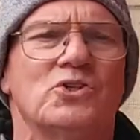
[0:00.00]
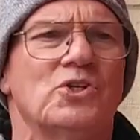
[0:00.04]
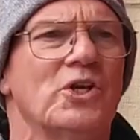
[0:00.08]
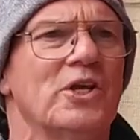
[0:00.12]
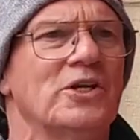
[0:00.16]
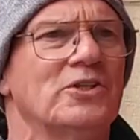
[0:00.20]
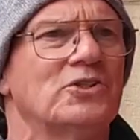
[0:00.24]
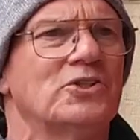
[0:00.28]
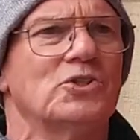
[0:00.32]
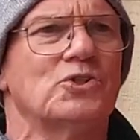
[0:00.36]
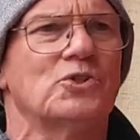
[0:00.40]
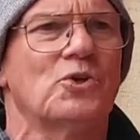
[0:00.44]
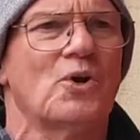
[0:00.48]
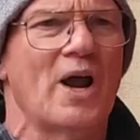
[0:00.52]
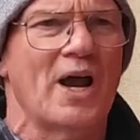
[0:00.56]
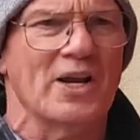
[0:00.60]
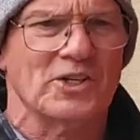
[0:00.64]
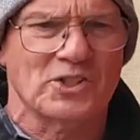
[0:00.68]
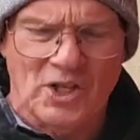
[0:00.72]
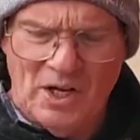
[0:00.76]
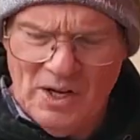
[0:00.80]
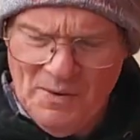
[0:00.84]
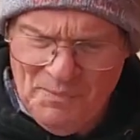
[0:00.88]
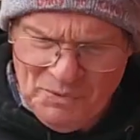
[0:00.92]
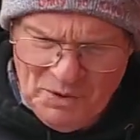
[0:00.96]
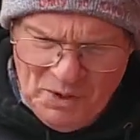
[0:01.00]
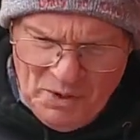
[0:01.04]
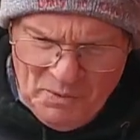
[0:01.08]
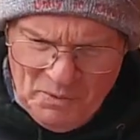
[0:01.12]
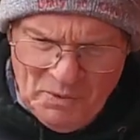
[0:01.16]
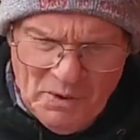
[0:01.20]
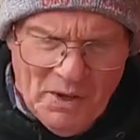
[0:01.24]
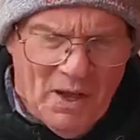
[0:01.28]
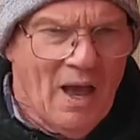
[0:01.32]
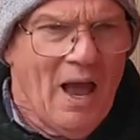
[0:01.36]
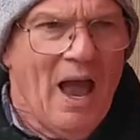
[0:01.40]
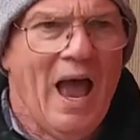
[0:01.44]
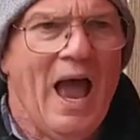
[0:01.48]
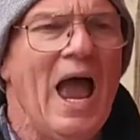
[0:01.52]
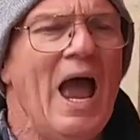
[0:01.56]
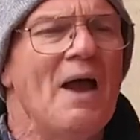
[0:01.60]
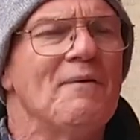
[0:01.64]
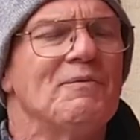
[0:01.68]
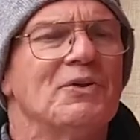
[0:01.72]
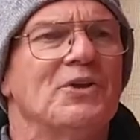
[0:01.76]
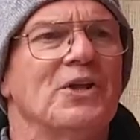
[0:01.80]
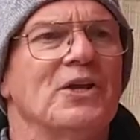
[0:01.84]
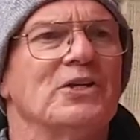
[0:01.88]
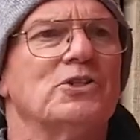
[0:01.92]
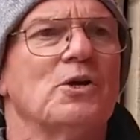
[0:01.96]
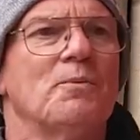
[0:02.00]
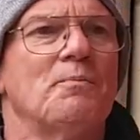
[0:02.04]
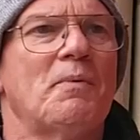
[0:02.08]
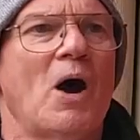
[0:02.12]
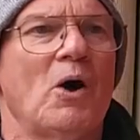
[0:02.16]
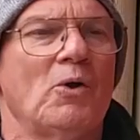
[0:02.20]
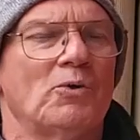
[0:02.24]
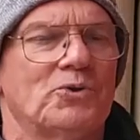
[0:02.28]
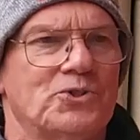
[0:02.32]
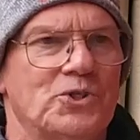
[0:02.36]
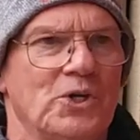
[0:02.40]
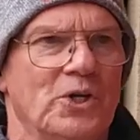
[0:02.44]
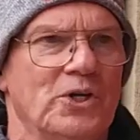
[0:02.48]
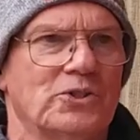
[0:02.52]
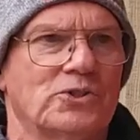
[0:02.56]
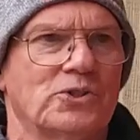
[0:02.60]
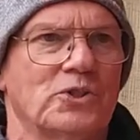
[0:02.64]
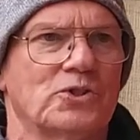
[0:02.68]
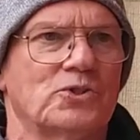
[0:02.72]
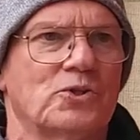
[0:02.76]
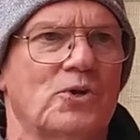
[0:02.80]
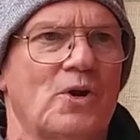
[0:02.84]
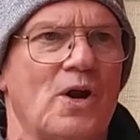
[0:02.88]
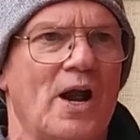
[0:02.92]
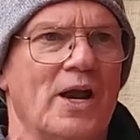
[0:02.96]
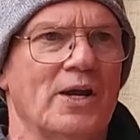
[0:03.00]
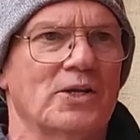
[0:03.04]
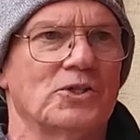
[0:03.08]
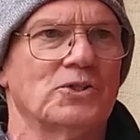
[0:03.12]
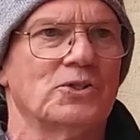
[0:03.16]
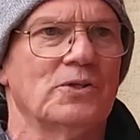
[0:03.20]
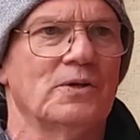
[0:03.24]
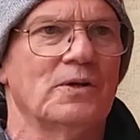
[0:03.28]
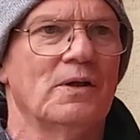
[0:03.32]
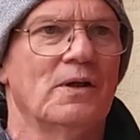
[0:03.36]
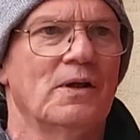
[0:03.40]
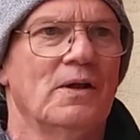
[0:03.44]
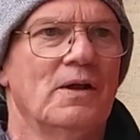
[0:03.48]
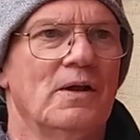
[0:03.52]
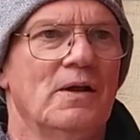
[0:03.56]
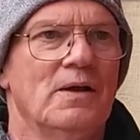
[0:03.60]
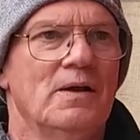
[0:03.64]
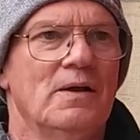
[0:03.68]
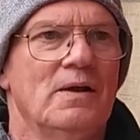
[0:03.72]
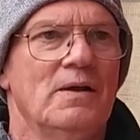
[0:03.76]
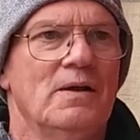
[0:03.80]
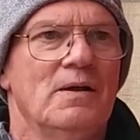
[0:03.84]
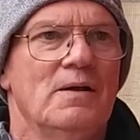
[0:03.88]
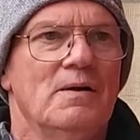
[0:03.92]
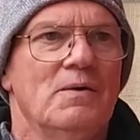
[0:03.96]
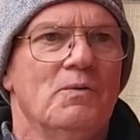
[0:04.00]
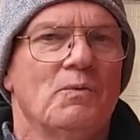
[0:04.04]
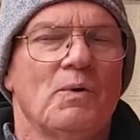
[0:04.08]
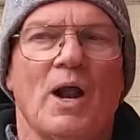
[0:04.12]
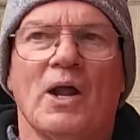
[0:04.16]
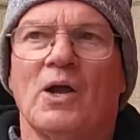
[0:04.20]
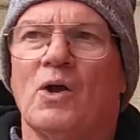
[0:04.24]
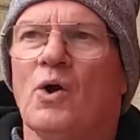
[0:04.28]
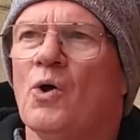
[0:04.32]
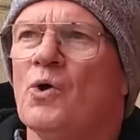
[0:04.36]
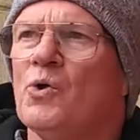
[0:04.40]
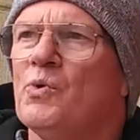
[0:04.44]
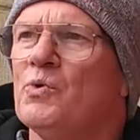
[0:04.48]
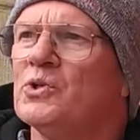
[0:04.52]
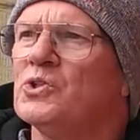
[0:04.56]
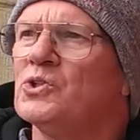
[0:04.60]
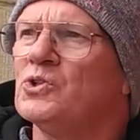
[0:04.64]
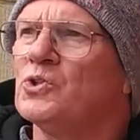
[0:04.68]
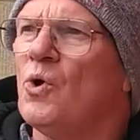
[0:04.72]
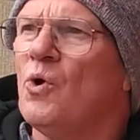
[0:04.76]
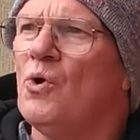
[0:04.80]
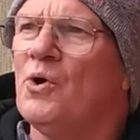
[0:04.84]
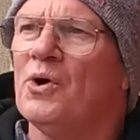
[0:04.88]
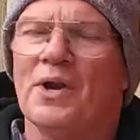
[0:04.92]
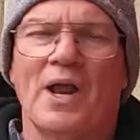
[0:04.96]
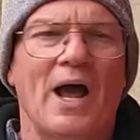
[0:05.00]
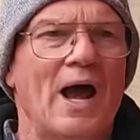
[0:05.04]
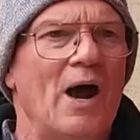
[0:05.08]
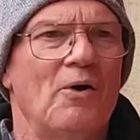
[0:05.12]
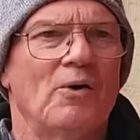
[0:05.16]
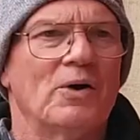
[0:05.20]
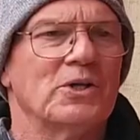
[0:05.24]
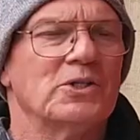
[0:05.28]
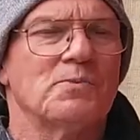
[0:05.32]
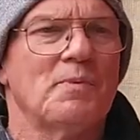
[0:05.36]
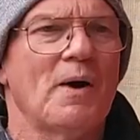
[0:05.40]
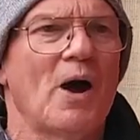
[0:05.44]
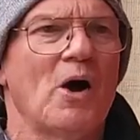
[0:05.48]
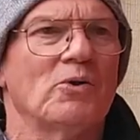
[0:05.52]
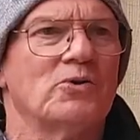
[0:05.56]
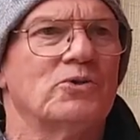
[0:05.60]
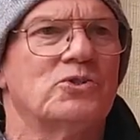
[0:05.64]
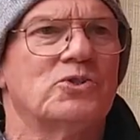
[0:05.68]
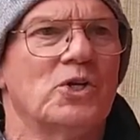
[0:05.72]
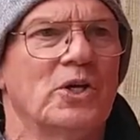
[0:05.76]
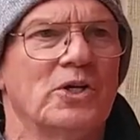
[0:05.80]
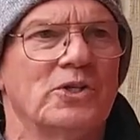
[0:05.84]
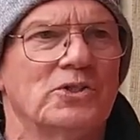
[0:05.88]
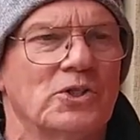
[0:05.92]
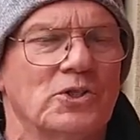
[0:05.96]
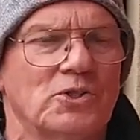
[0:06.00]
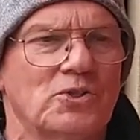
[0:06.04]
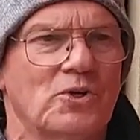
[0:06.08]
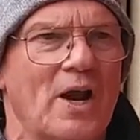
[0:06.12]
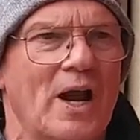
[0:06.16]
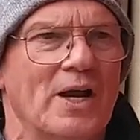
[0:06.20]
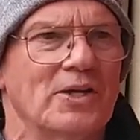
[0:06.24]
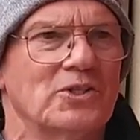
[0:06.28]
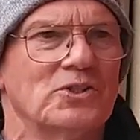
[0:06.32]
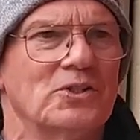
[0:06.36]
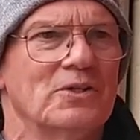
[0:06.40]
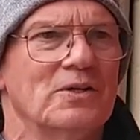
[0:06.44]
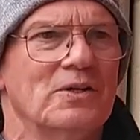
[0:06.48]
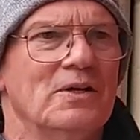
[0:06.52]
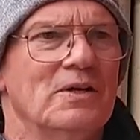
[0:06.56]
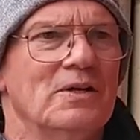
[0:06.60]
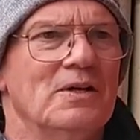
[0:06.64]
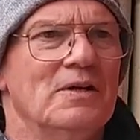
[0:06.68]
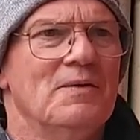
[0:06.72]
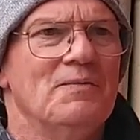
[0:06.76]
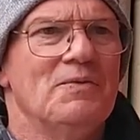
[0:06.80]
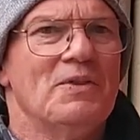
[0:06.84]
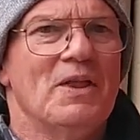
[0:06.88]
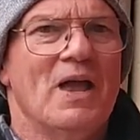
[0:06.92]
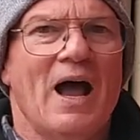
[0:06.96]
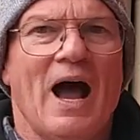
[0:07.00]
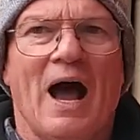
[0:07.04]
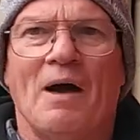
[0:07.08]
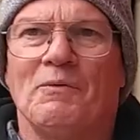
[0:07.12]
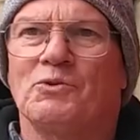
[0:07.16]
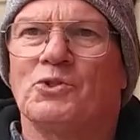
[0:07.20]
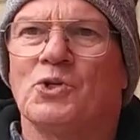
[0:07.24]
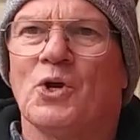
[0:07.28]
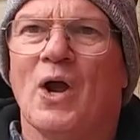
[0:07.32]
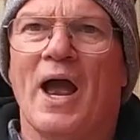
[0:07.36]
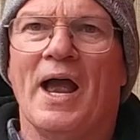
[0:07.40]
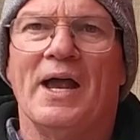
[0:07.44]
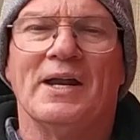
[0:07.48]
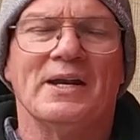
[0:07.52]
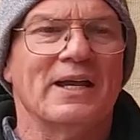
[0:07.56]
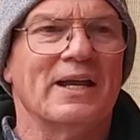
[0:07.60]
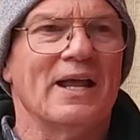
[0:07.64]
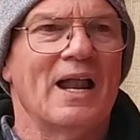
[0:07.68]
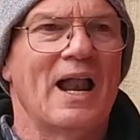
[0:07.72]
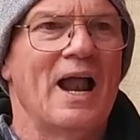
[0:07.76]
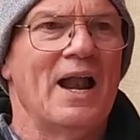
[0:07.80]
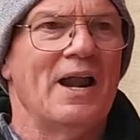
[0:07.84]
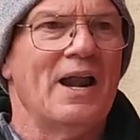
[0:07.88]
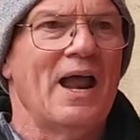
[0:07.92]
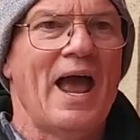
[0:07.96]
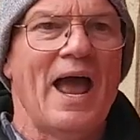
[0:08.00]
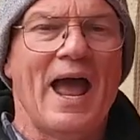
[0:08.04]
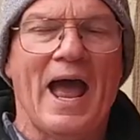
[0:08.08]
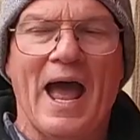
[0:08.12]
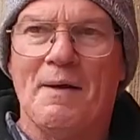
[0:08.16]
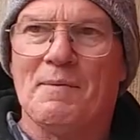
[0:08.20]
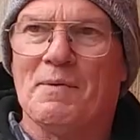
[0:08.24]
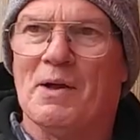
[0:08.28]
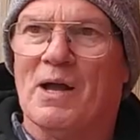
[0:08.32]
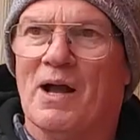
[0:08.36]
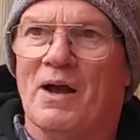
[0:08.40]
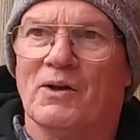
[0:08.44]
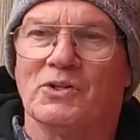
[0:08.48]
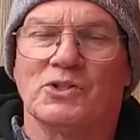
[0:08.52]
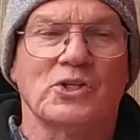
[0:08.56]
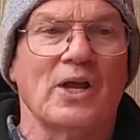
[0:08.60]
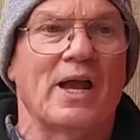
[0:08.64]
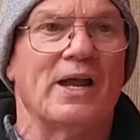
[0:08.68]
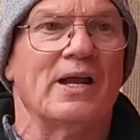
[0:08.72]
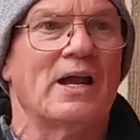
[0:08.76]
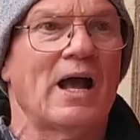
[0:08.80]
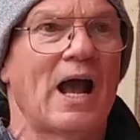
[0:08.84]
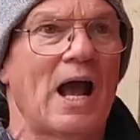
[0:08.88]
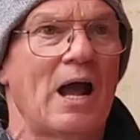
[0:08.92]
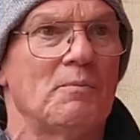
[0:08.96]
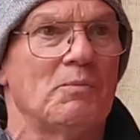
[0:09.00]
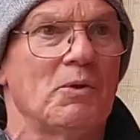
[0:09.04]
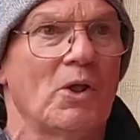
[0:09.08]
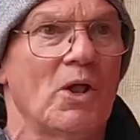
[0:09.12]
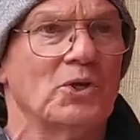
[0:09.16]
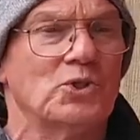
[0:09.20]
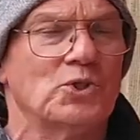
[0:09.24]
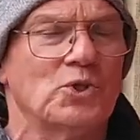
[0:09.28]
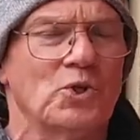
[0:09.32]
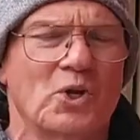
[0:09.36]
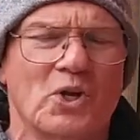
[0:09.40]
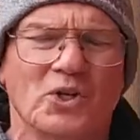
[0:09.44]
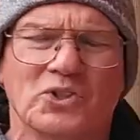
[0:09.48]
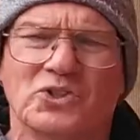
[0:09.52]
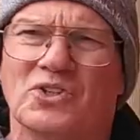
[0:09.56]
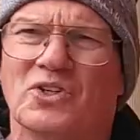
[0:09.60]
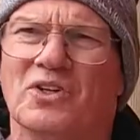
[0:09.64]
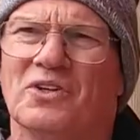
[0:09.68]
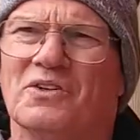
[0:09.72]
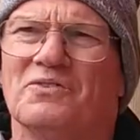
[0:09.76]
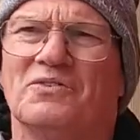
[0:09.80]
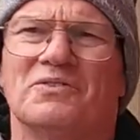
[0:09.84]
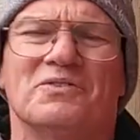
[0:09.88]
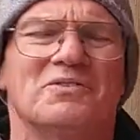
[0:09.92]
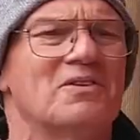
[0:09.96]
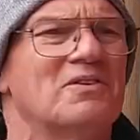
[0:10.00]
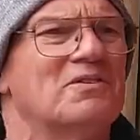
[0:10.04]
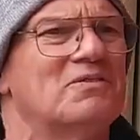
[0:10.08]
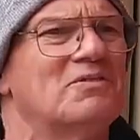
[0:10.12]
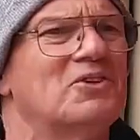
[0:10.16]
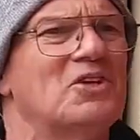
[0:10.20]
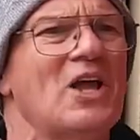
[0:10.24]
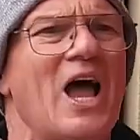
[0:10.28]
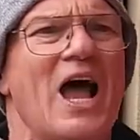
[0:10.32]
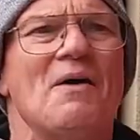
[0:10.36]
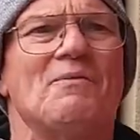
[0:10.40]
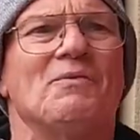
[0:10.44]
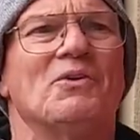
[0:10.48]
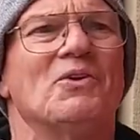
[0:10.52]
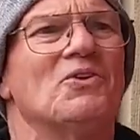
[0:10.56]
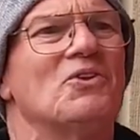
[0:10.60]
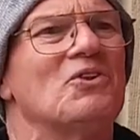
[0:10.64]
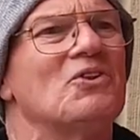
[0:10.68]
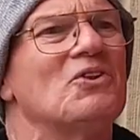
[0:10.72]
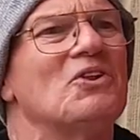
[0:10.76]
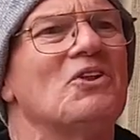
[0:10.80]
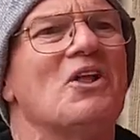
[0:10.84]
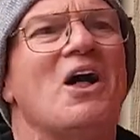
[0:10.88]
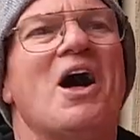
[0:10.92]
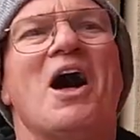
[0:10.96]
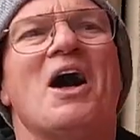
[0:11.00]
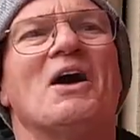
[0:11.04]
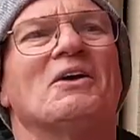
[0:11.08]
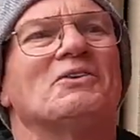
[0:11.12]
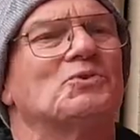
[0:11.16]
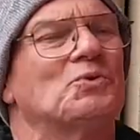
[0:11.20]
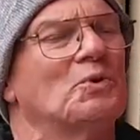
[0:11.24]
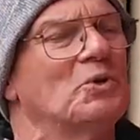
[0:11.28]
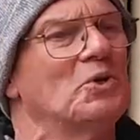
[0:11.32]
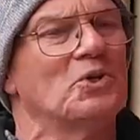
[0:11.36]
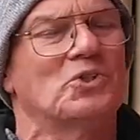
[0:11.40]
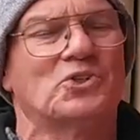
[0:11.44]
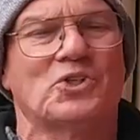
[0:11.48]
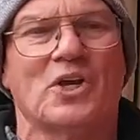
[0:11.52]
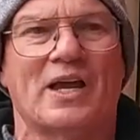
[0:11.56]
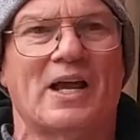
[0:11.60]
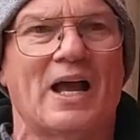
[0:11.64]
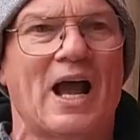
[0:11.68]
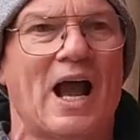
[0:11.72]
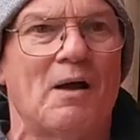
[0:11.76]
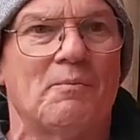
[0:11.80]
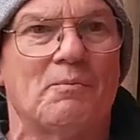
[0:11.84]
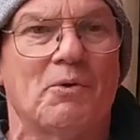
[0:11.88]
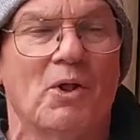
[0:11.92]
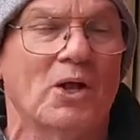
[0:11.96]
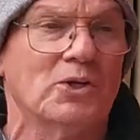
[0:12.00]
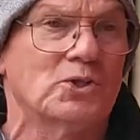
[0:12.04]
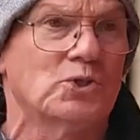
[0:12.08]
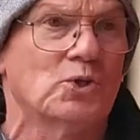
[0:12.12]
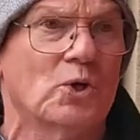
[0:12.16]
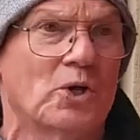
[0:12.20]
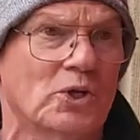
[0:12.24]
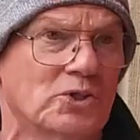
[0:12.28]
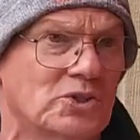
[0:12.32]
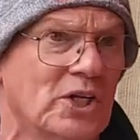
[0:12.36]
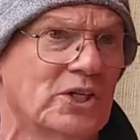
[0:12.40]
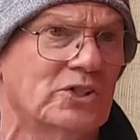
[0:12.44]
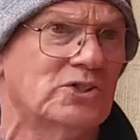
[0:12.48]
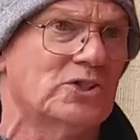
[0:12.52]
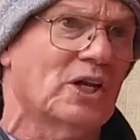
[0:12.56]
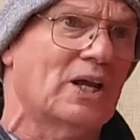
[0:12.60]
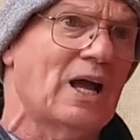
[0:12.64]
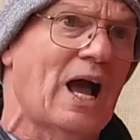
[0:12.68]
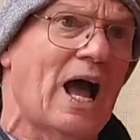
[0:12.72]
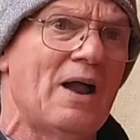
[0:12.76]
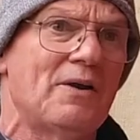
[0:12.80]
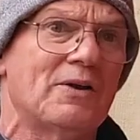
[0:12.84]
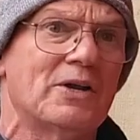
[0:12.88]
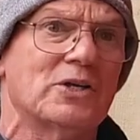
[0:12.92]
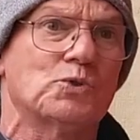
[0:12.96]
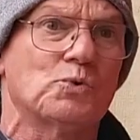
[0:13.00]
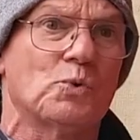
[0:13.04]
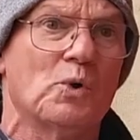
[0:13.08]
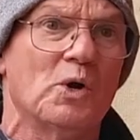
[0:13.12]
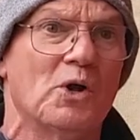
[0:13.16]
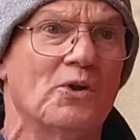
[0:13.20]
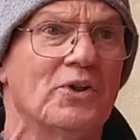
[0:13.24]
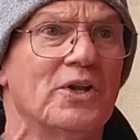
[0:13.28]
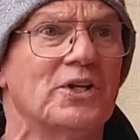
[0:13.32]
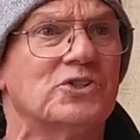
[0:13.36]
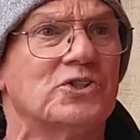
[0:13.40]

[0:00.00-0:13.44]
Jesus Christ. Everything's about Jesus Christ. When I go into a store now, it's about Jesus Christ. I'm trying to get out of the habit of saying God bless you, because the devil loves when you say God bless you, because he's the God of this world.